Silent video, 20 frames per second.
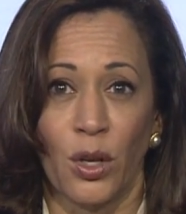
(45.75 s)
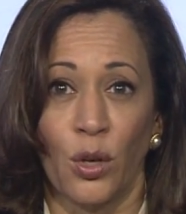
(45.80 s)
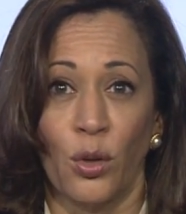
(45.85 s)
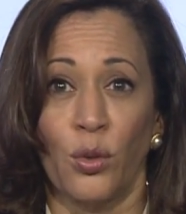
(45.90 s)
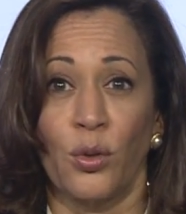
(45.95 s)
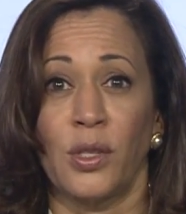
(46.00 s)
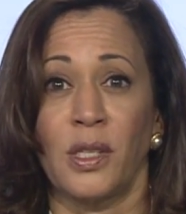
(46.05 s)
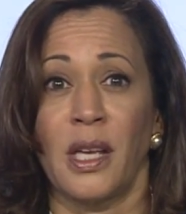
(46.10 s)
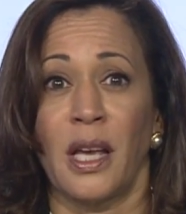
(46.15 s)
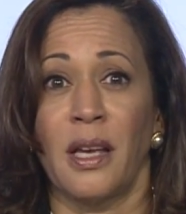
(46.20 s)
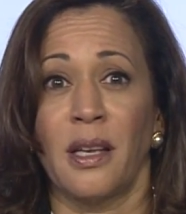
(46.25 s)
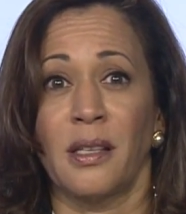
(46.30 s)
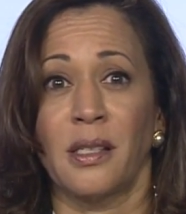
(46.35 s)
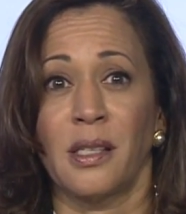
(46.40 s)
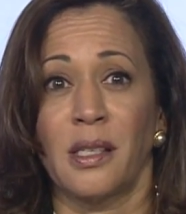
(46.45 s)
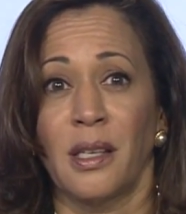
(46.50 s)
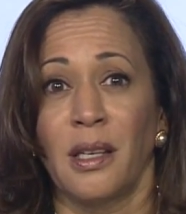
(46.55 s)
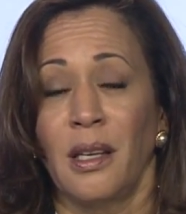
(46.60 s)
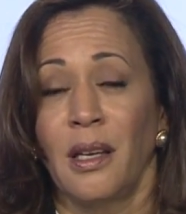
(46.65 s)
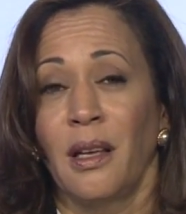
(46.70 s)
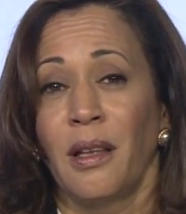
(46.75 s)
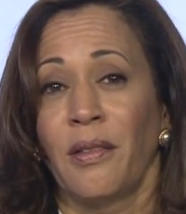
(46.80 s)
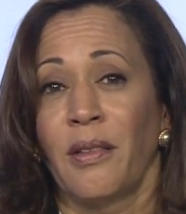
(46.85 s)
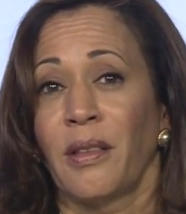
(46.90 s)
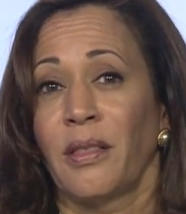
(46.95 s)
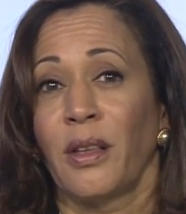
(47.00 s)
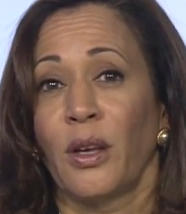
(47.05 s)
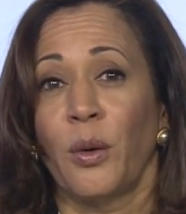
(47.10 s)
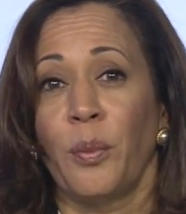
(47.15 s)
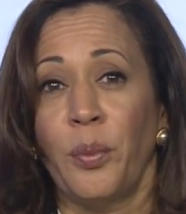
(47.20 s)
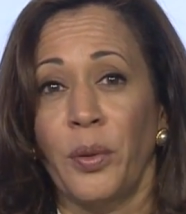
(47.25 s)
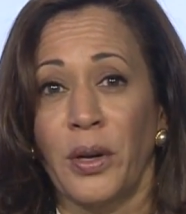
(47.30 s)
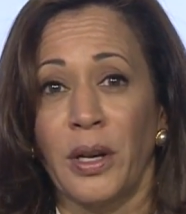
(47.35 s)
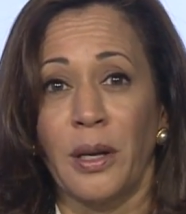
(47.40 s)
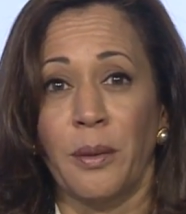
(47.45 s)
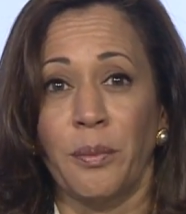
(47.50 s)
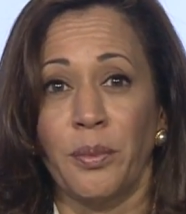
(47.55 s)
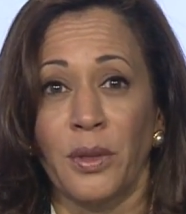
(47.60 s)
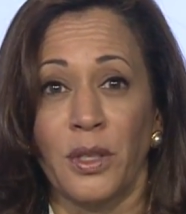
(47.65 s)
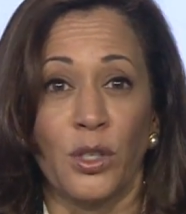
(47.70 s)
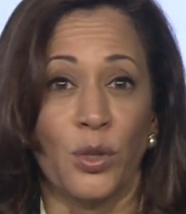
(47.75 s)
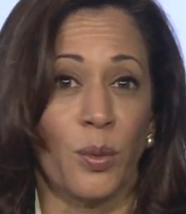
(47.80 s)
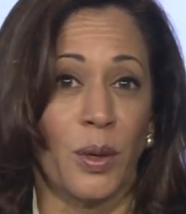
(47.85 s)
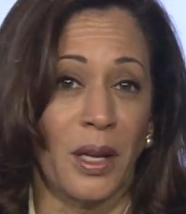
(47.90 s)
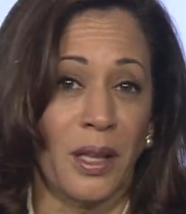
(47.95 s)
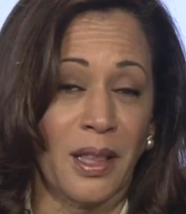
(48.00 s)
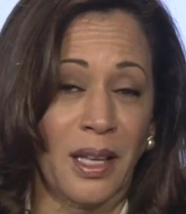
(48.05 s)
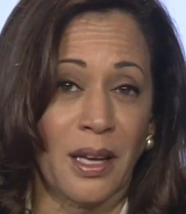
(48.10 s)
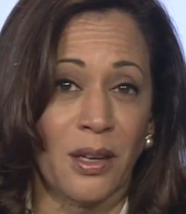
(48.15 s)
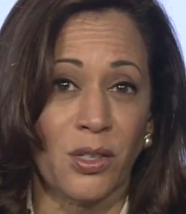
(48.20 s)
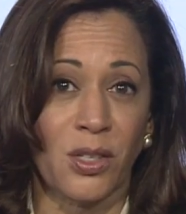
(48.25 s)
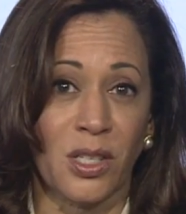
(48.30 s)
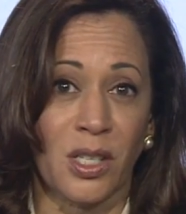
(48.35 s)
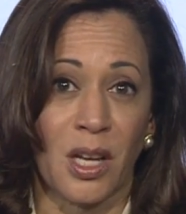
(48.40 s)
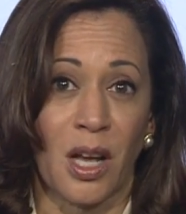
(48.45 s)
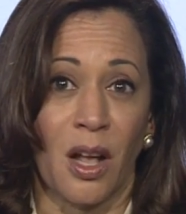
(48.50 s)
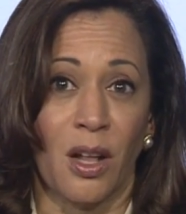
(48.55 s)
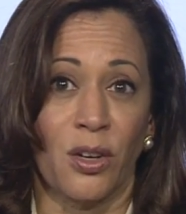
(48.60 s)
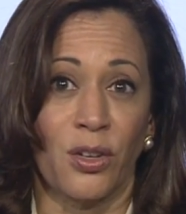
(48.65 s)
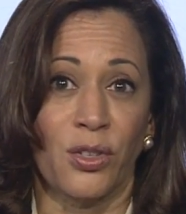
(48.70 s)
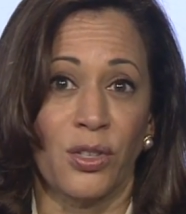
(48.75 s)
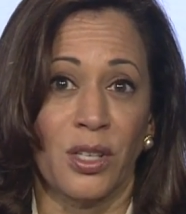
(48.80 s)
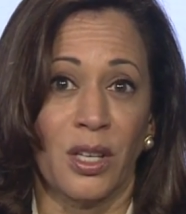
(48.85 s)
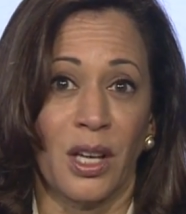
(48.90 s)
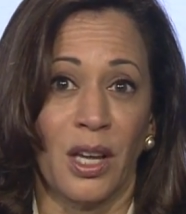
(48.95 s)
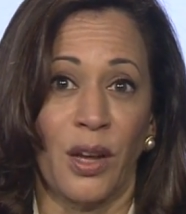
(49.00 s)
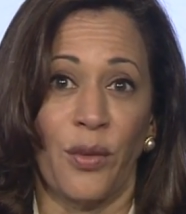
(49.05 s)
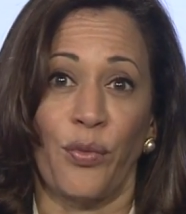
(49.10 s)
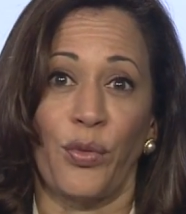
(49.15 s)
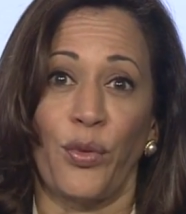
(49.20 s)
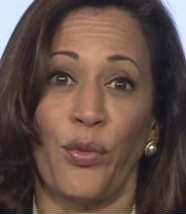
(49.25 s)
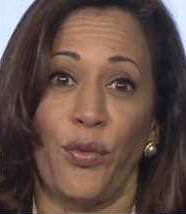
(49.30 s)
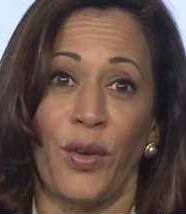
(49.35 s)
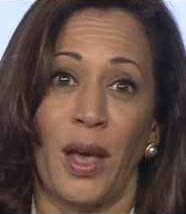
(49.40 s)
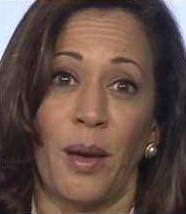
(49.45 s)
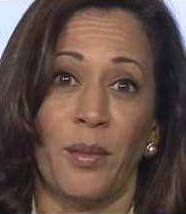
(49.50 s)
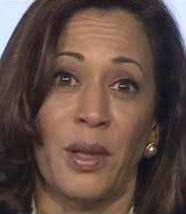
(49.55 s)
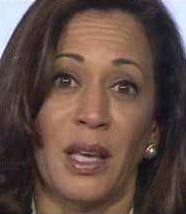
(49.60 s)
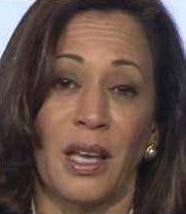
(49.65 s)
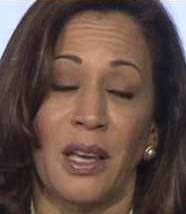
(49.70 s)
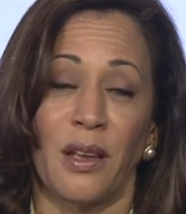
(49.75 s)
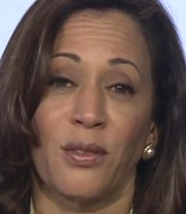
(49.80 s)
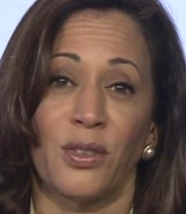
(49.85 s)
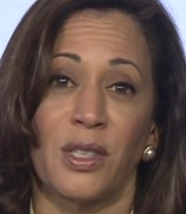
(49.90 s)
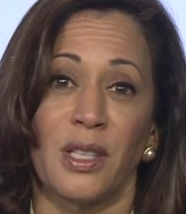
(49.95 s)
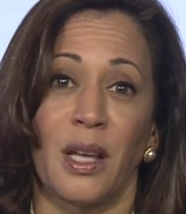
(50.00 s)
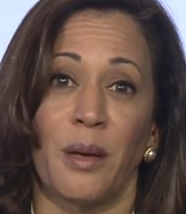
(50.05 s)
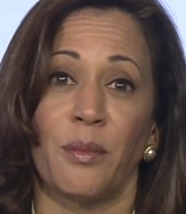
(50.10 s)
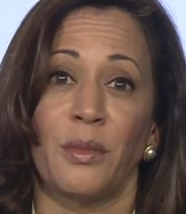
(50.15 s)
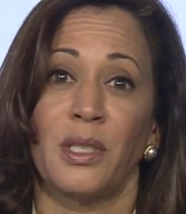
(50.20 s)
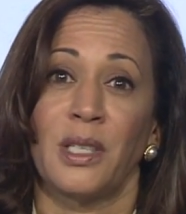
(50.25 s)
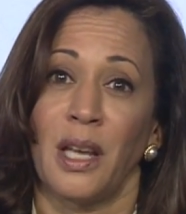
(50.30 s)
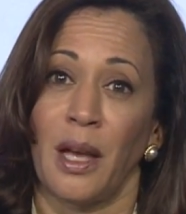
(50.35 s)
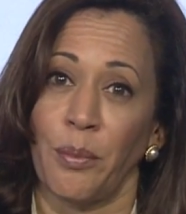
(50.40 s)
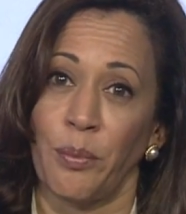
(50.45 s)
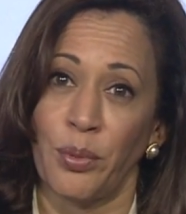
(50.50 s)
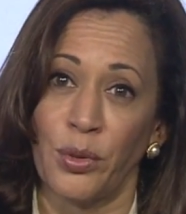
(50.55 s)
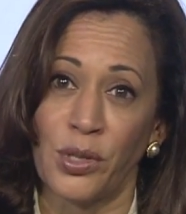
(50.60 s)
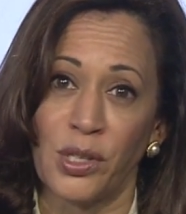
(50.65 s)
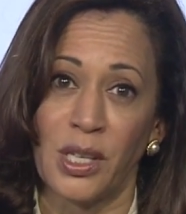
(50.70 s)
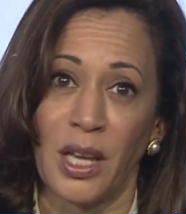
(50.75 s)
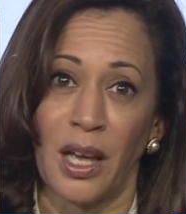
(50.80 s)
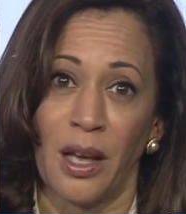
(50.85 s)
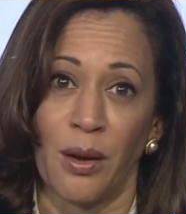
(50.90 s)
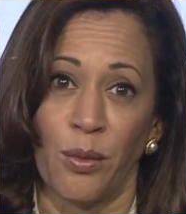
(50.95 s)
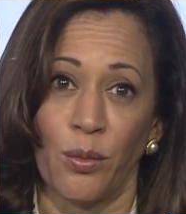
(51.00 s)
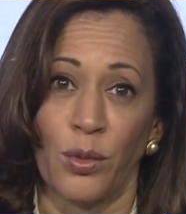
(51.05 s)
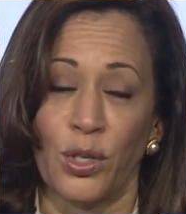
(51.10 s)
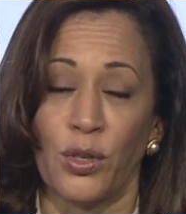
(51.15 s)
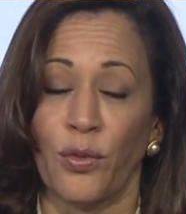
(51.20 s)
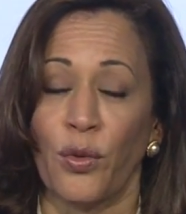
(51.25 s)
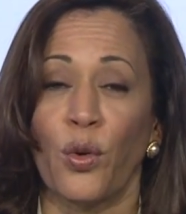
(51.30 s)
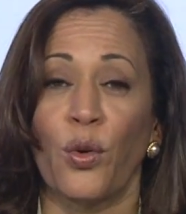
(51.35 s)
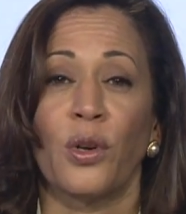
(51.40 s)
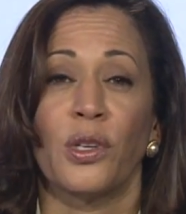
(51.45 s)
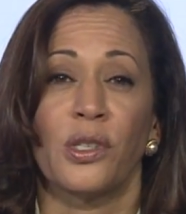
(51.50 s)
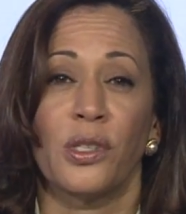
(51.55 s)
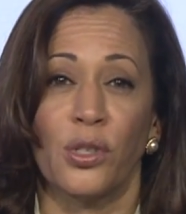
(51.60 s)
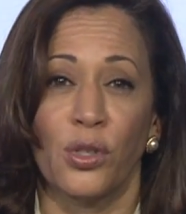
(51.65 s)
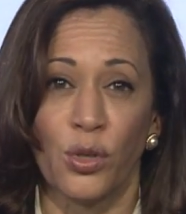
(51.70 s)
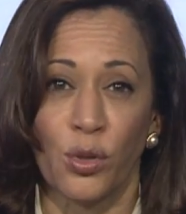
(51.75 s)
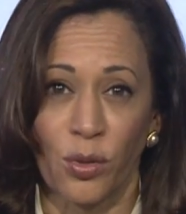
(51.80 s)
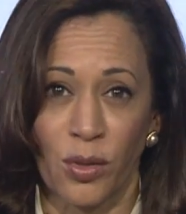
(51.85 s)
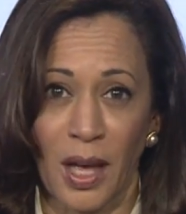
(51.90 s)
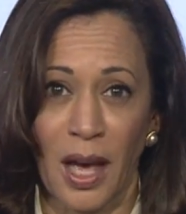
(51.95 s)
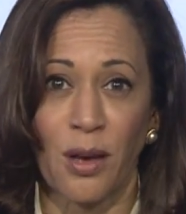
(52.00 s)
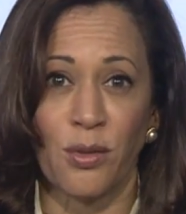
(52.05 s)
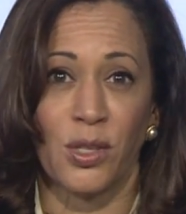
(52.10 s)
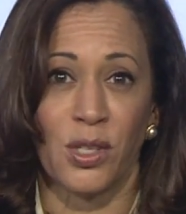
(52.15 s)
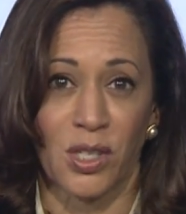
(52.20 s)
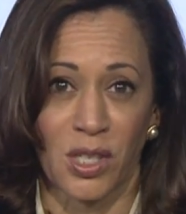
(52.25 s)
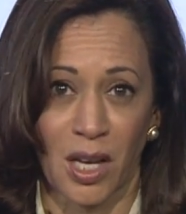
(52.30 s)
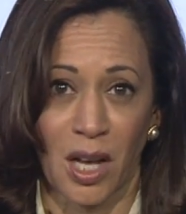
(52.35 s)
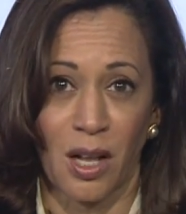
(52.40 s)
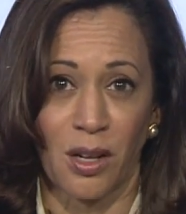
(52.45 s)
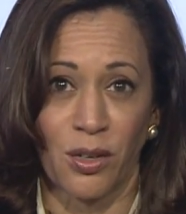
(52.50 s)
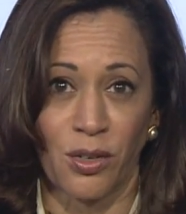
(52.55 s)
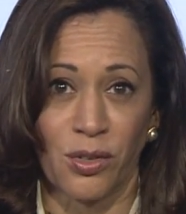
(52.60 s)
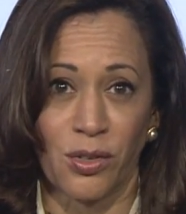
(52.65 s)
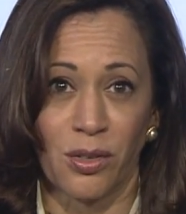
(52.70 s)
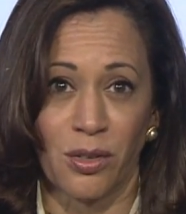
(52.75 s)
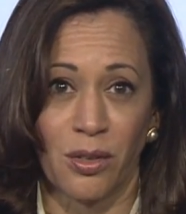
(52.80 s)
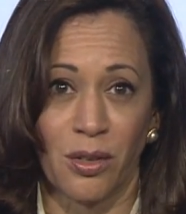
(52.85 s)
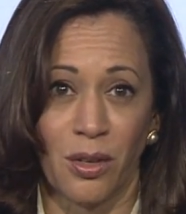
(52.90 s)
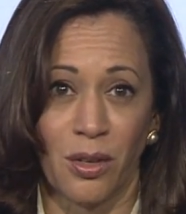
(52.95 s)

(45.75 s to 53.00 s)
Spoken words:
who says that they'll put up the $20,000 if the family gives them 10%, which of course is $2,000.